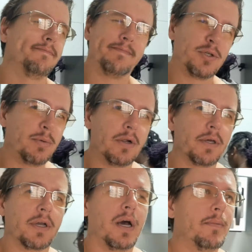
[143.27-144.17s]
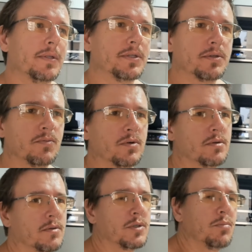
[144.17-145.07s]
Spare the comments.
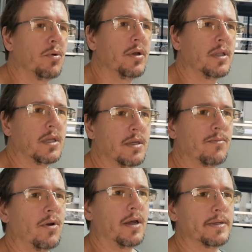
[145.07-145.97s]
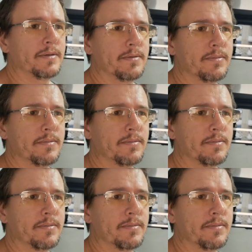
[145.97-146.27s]
We're spoiling him rotten.